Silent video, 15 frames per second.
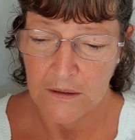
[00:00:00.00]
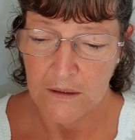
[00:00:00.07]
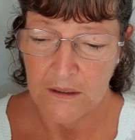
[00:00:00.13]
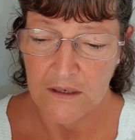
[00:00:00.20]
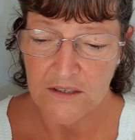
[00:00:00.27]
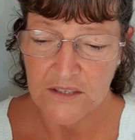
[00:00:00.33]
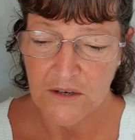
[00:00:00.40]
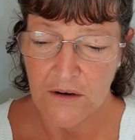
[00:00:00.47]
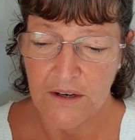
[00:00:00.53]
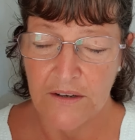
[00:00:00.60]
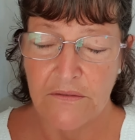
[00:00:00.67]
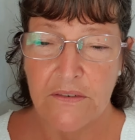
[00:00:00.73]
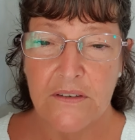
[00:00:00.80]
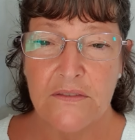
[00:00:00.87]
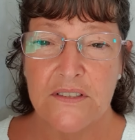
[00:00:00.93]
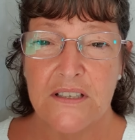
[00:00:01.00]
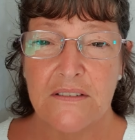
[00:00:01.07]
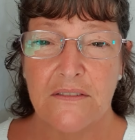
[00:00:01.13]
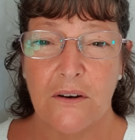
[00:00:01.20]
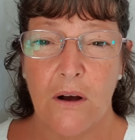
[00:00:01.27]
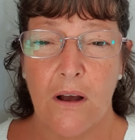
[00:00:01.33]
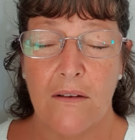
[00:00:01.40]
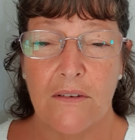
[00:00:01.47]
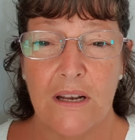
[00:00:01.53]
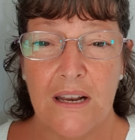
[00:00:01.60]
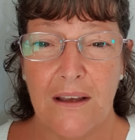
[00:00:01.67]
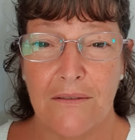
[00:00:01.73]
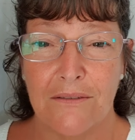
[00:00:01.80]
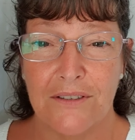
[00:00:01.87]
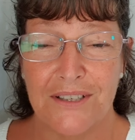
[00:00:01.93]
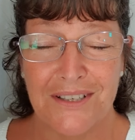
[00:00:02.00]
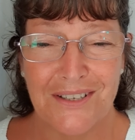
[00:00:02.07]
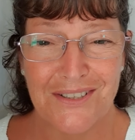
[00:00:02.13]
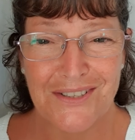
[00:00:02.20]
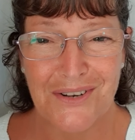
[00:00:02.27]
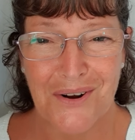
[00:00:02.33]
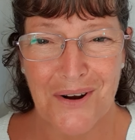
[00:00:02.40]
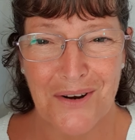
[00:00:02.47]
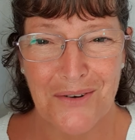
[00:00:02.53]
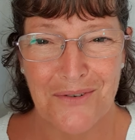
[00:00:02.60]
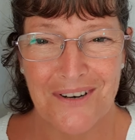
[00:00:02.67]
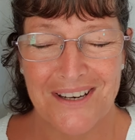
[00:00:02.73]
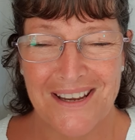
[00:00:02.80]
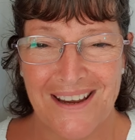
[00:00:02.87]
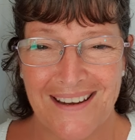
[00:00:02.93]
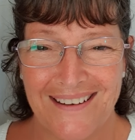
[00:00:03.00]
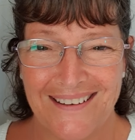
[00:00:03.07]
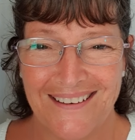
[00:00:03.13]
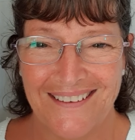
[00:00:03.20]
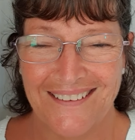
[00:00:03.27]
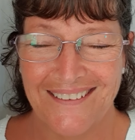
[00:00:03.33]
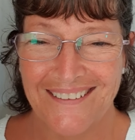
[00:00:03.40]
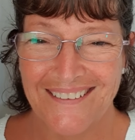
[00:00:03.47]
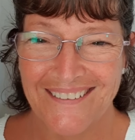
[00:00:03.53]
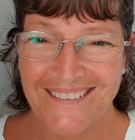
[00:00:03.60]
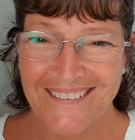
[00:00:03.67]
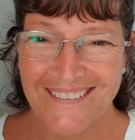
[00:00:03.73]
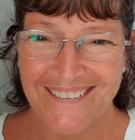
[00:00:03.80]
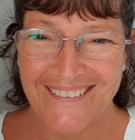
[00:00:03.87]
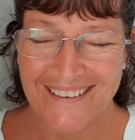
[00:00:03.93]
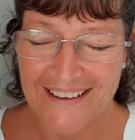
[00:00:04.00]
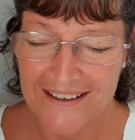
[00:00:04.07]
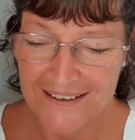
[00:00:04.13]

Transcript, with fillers: in Isaiah 55:11 in Isaiah again.